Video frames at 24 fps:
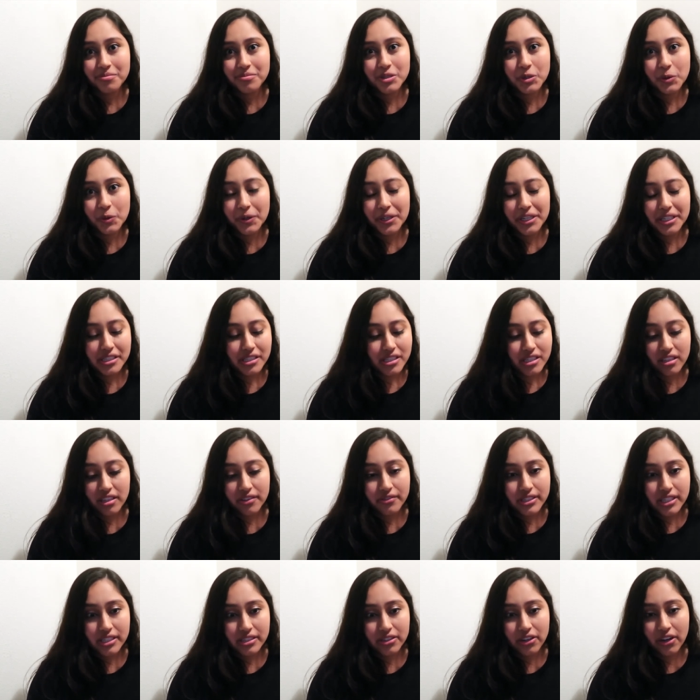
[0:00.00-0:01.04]
toys. He
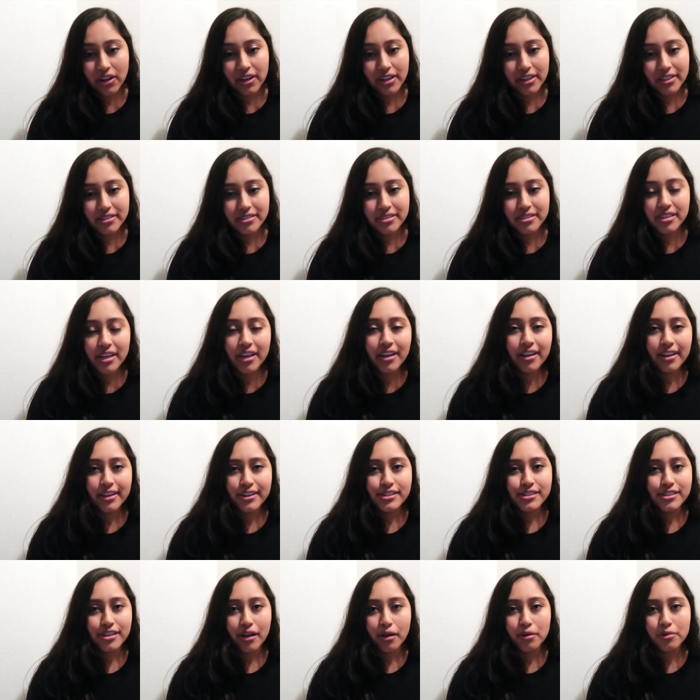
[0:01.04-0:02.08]
loves his cars,
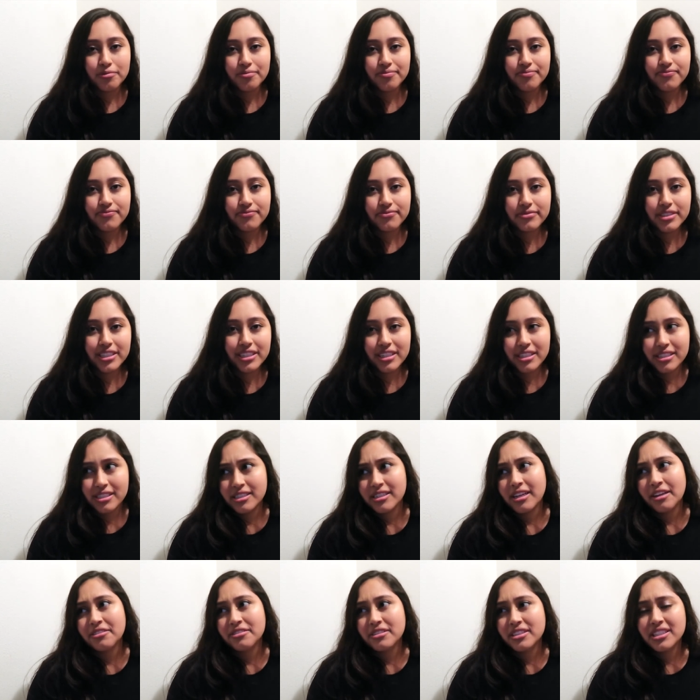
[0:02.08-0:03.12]
so I
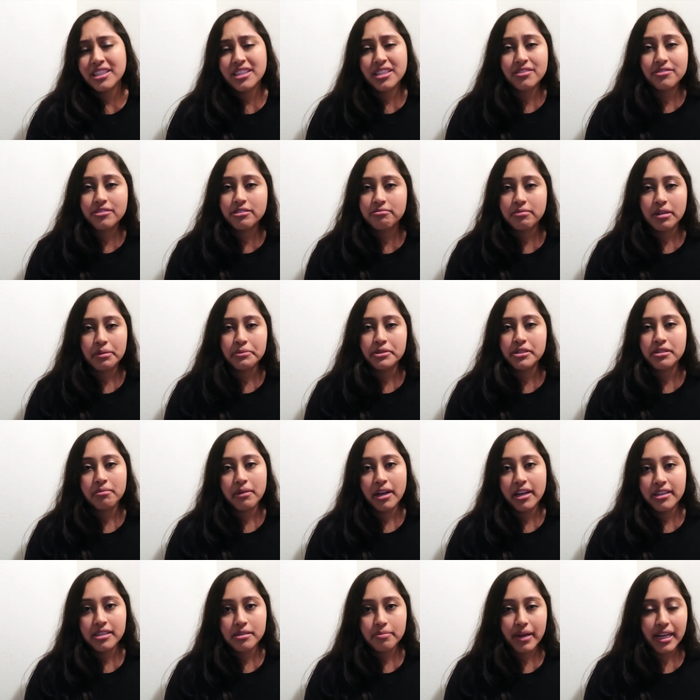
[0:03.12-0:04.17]
don't think he even remembers
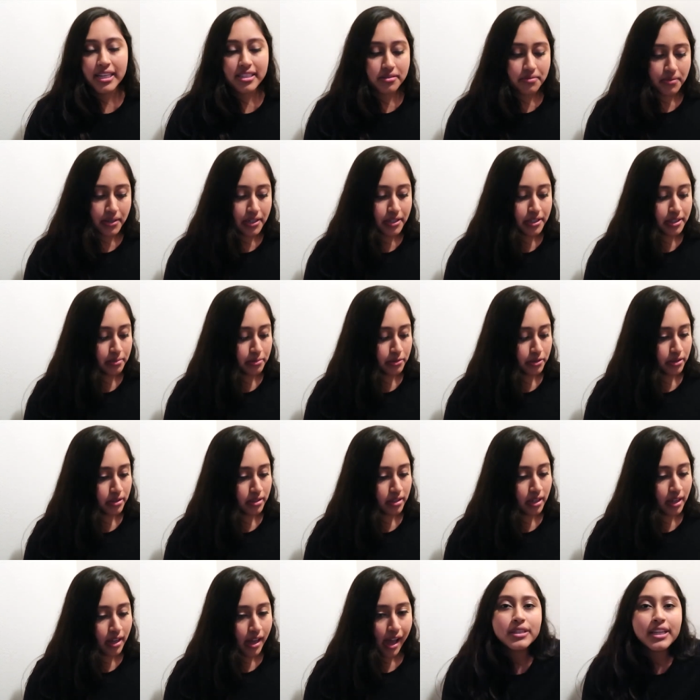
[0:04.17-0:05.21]
about his pacifier
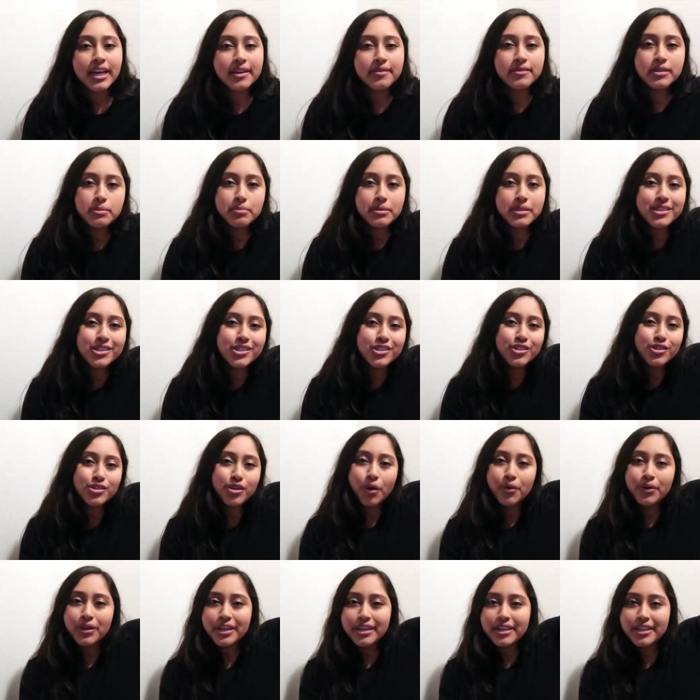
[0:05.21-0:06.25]
anymore. Life's been
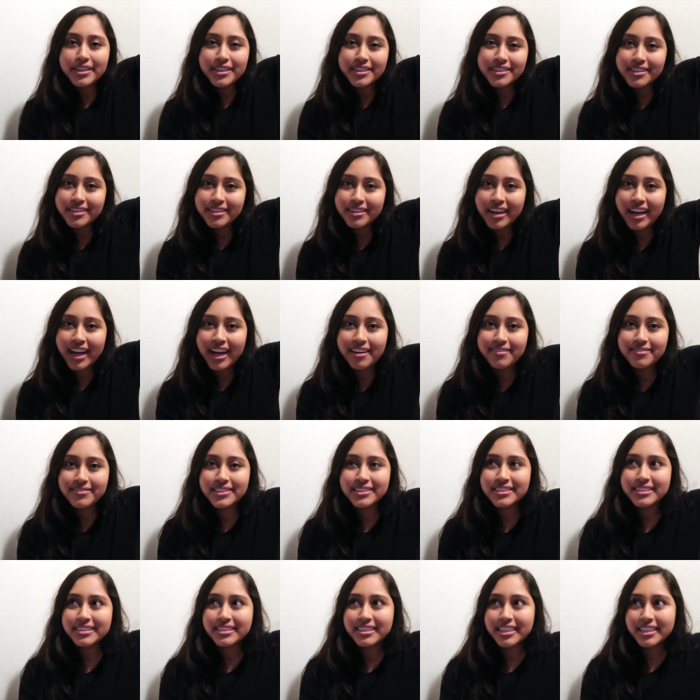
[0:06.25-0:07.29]
so good. I
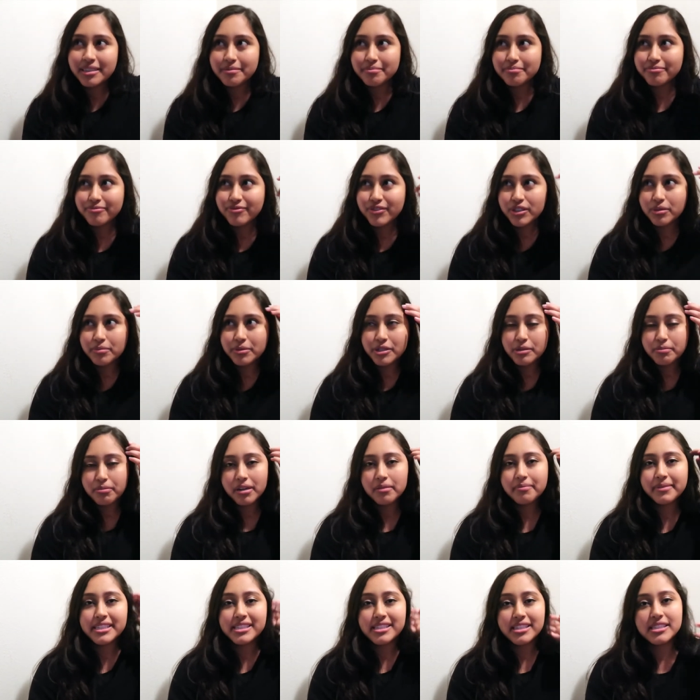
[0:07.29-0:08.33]
haven't, like, for the most
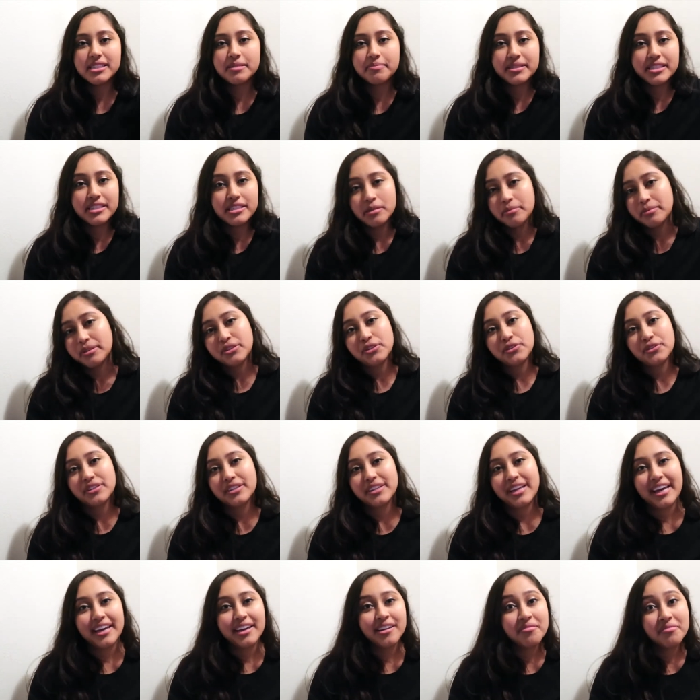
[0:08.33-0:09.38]
part, my son's been sleeping through
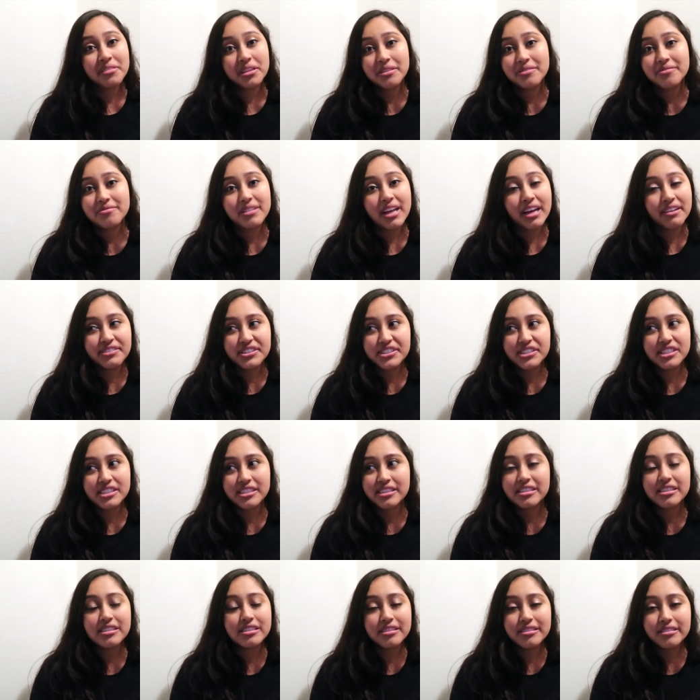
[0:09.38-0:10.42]
the night ever
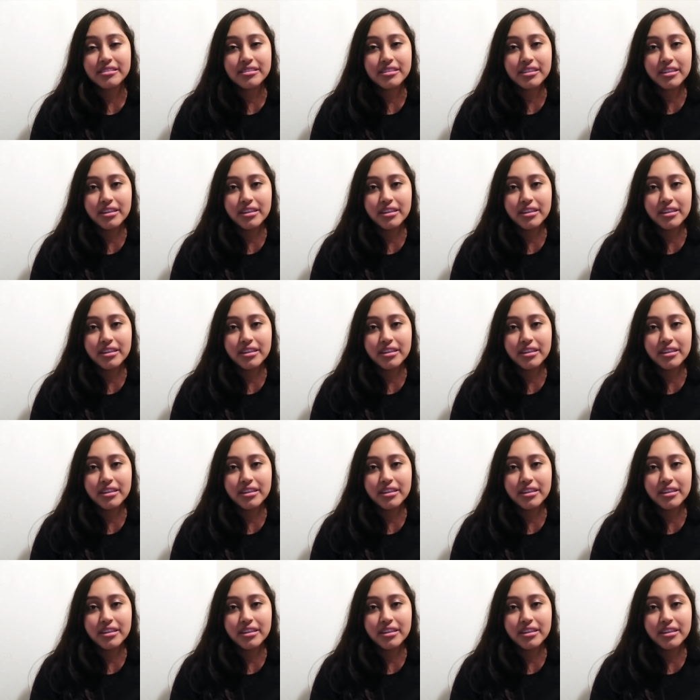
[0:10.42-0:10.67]
since